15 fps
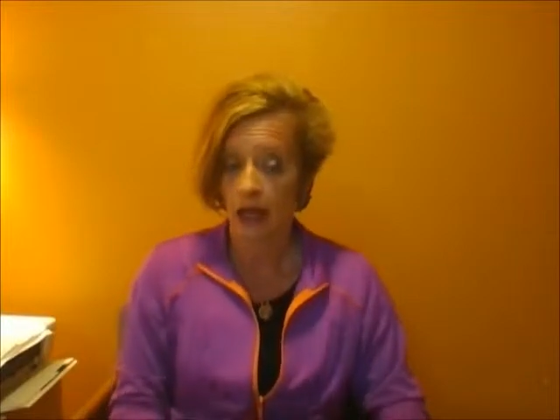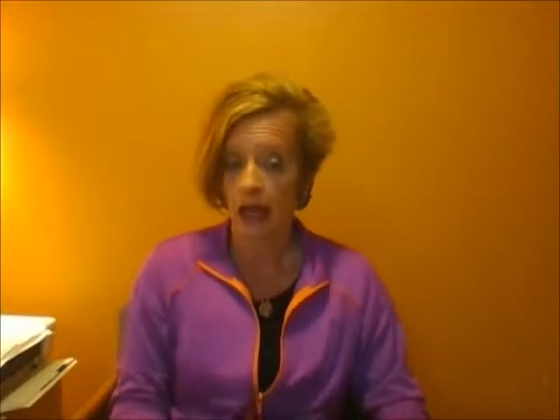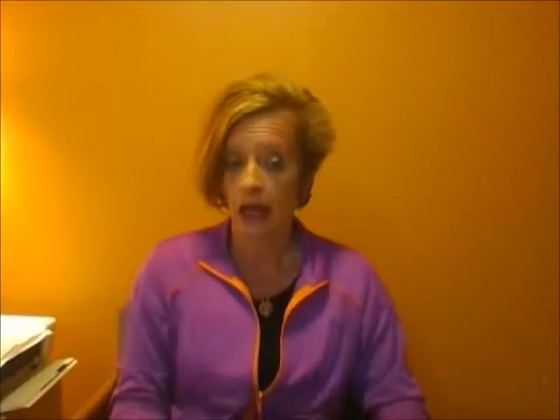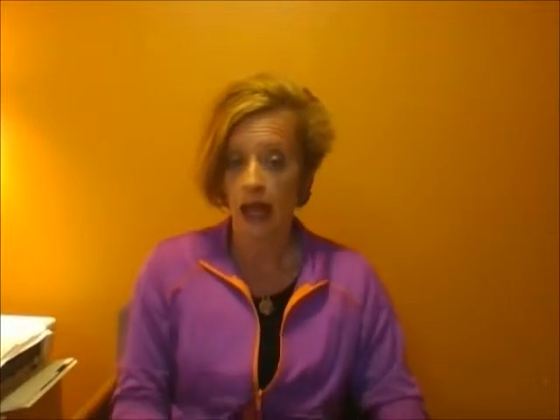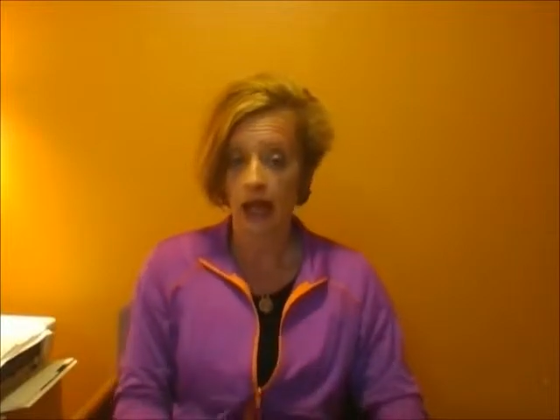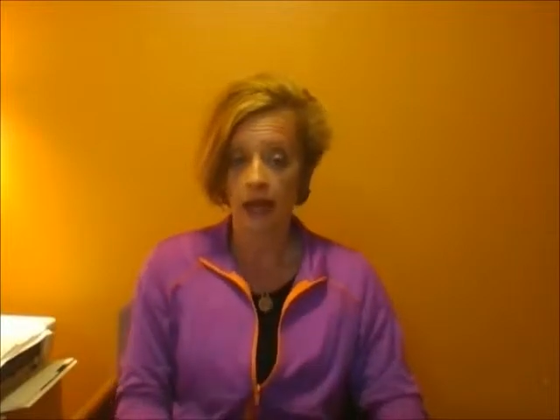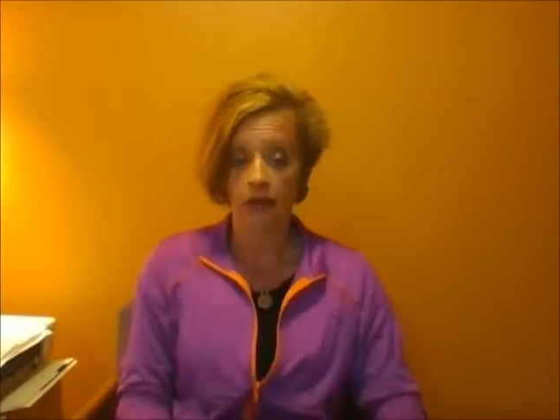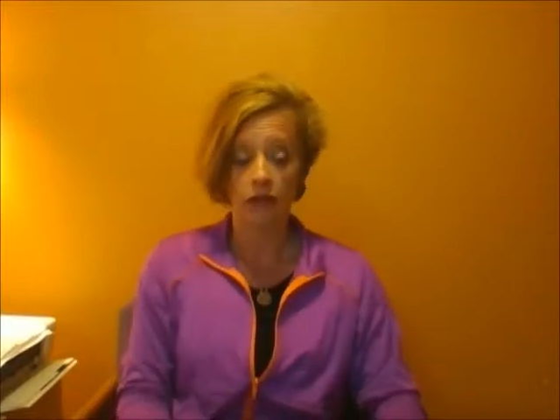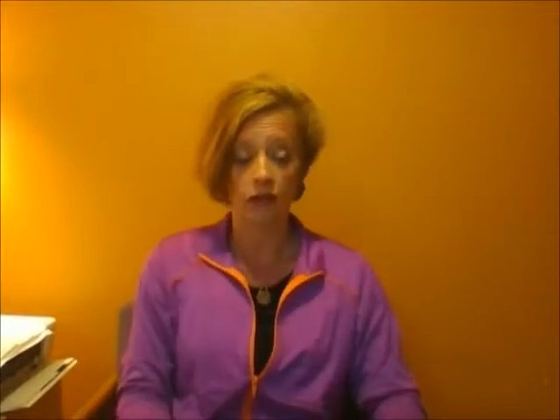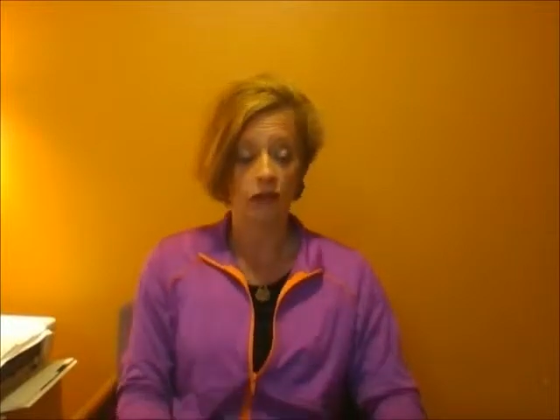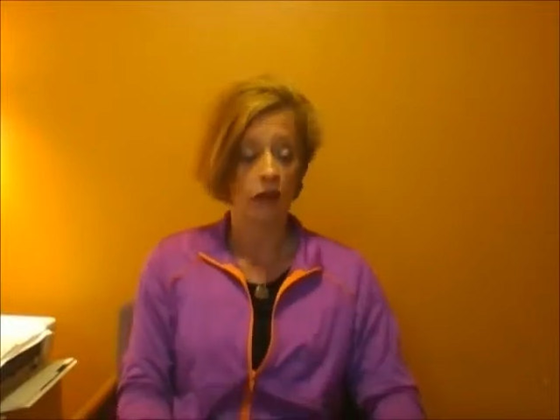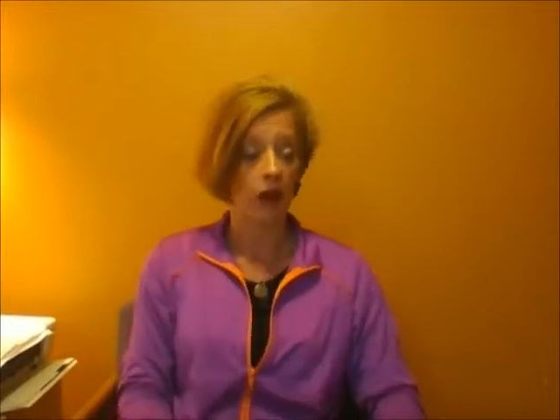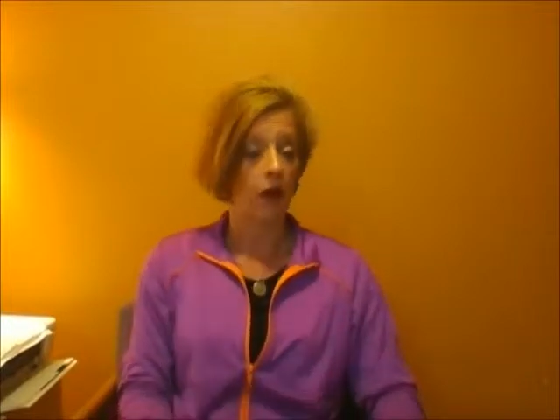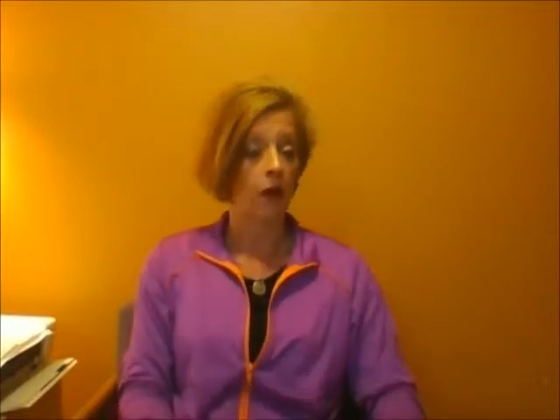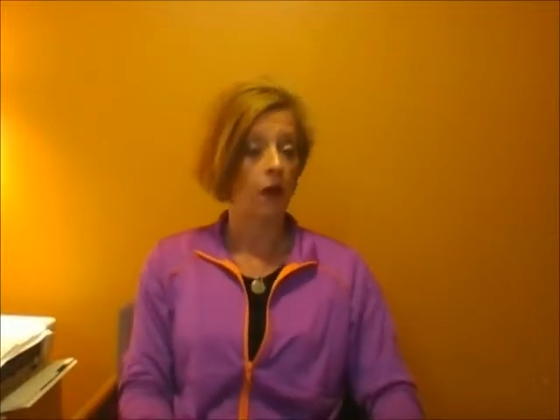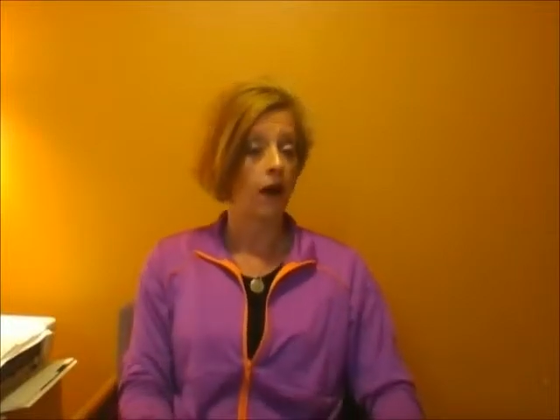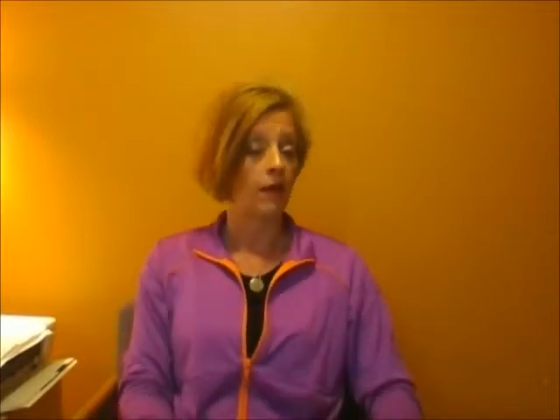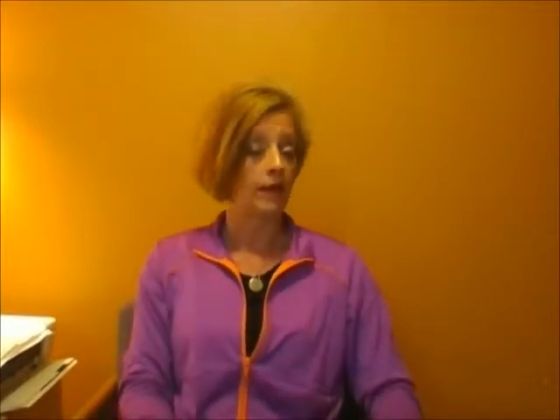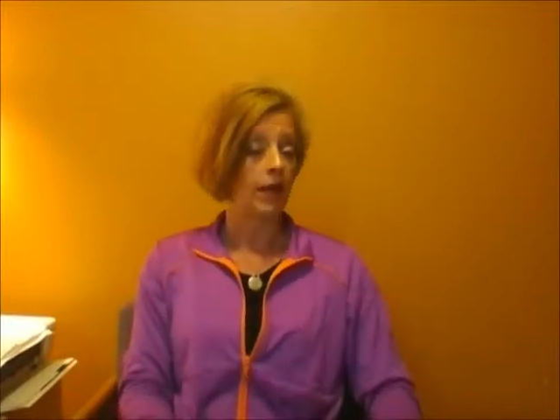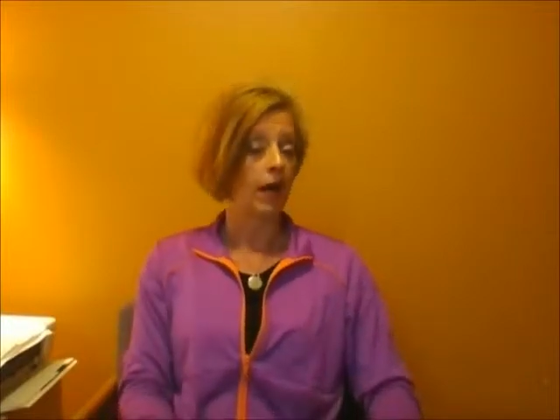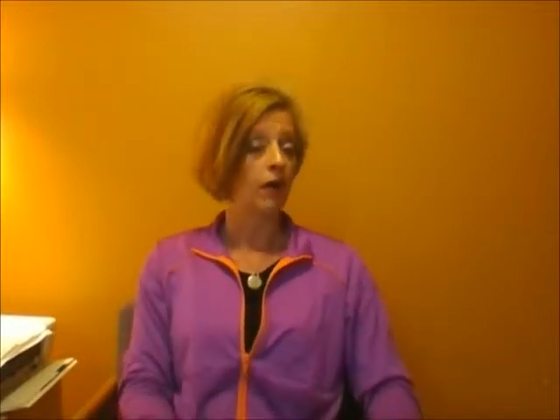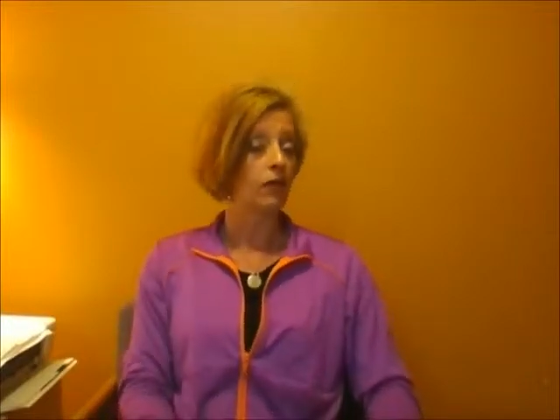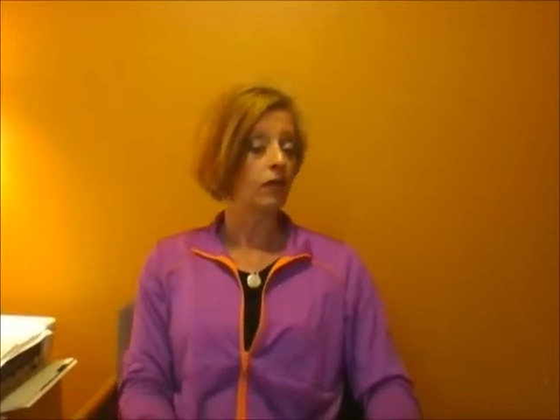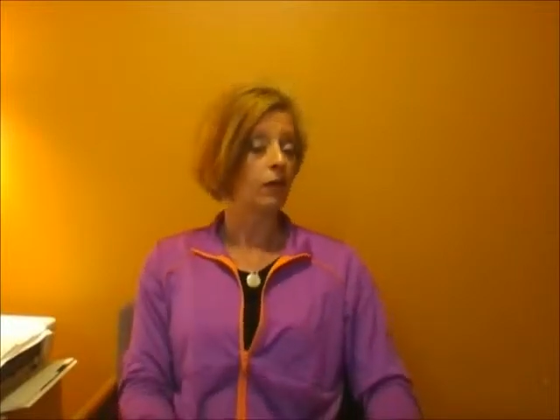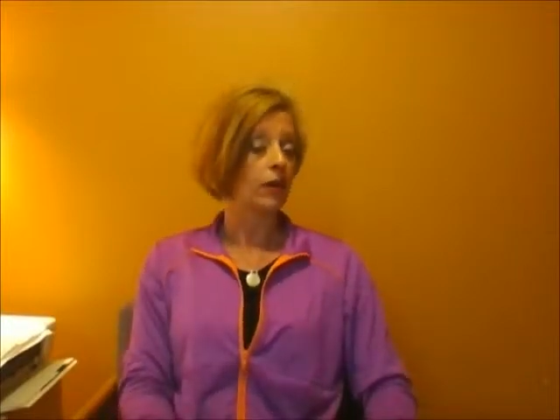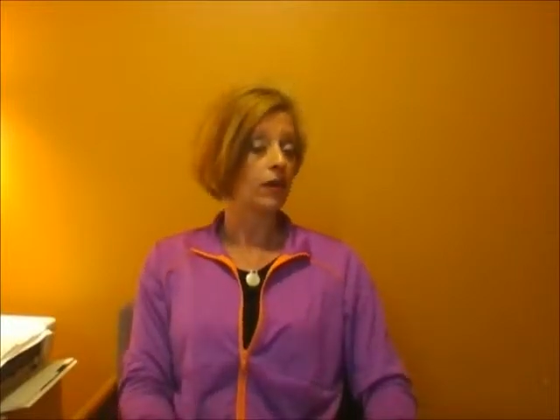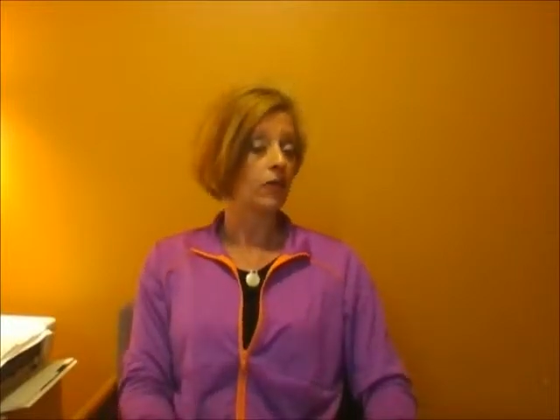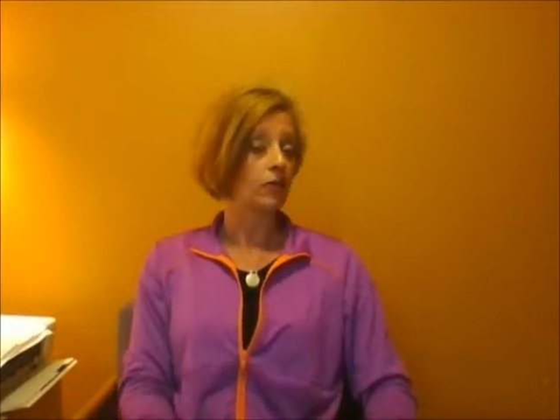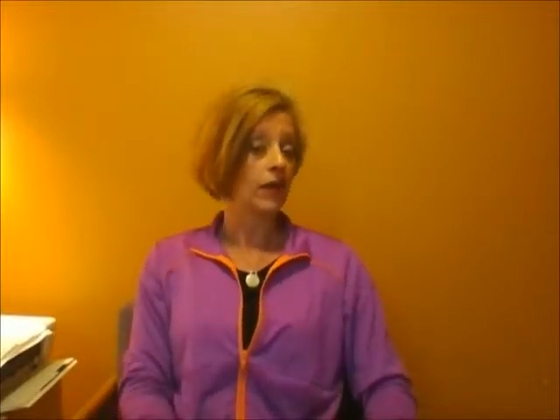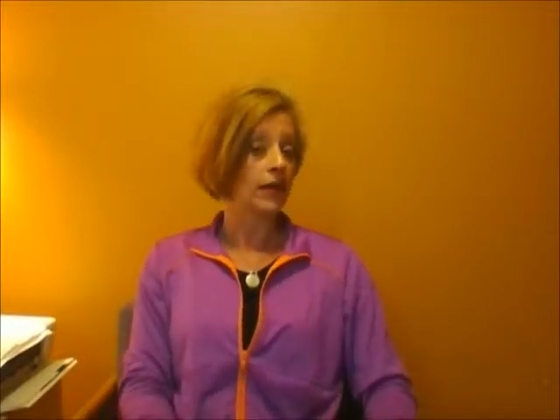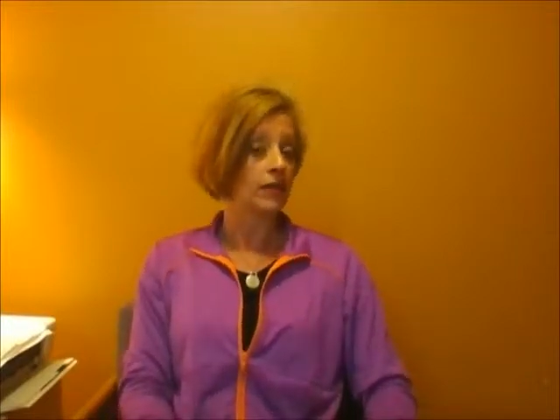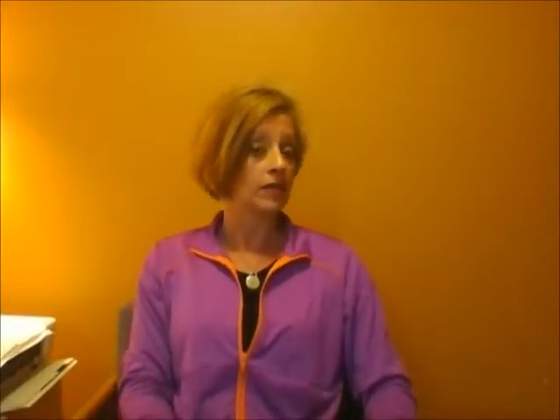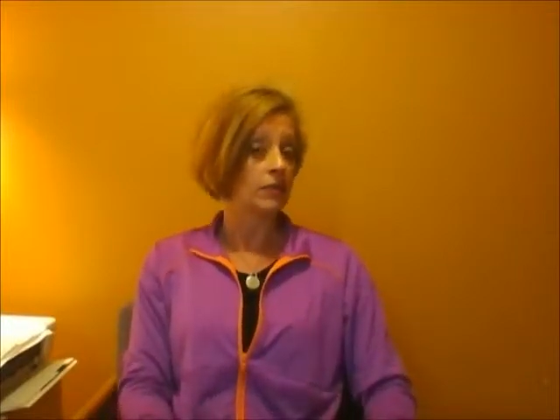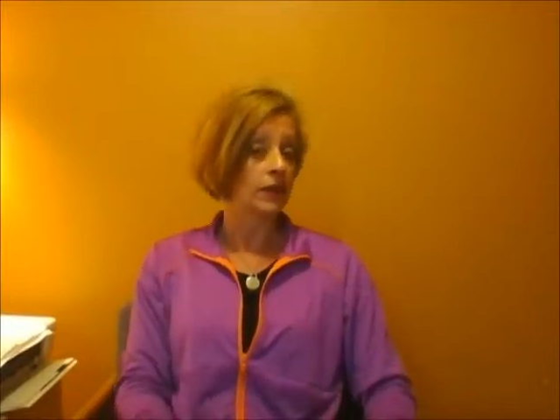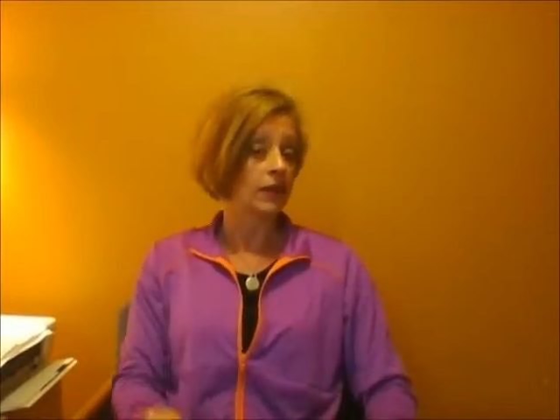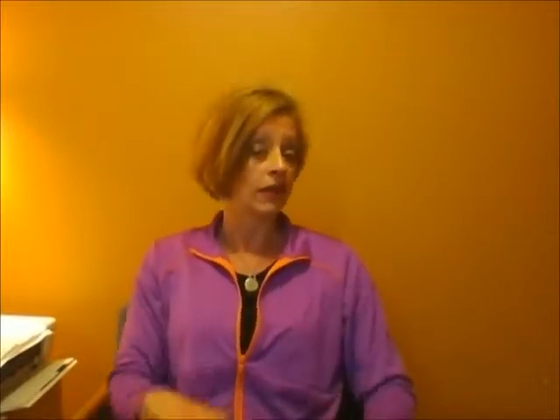And so he also explained to me